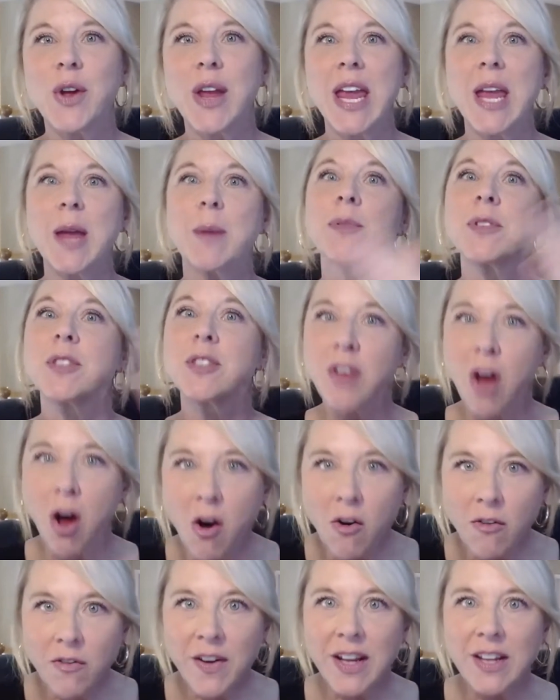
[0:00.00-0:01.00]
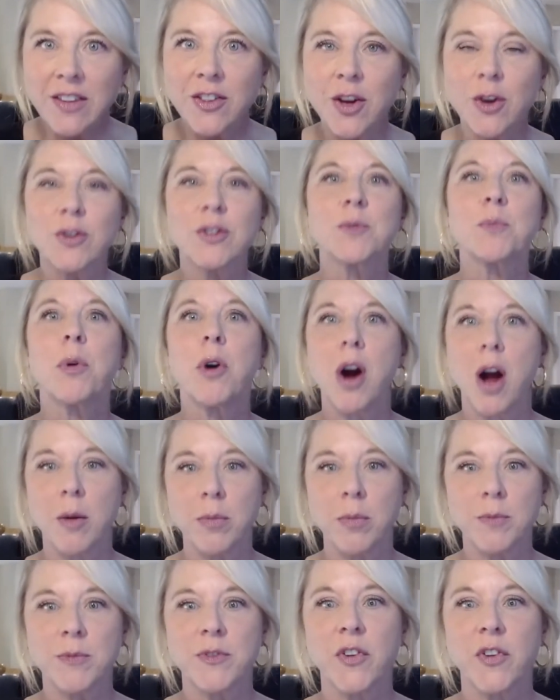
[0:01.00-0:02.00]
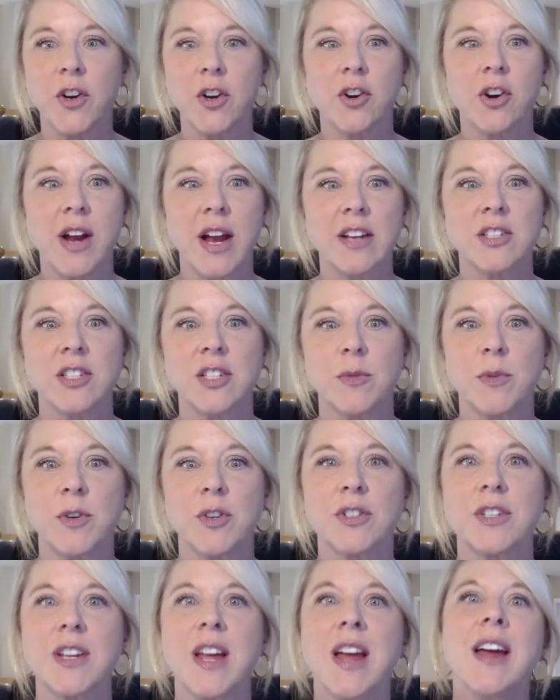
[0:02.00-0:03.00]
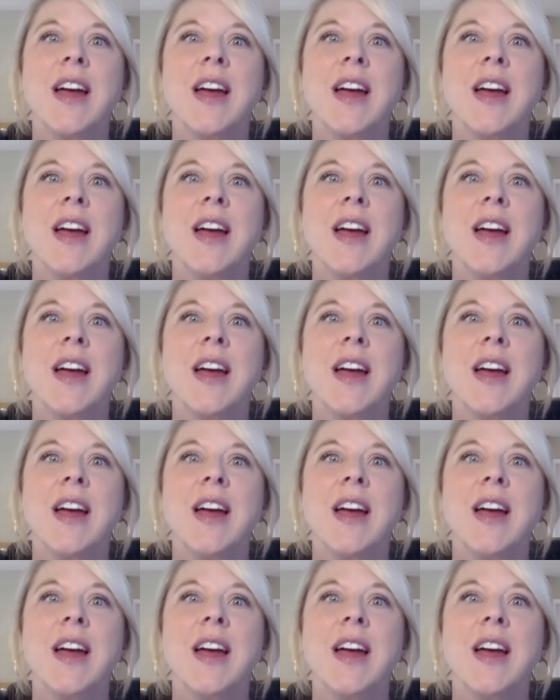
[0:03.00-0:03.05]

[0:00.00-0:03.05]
keep solving those problems for your customers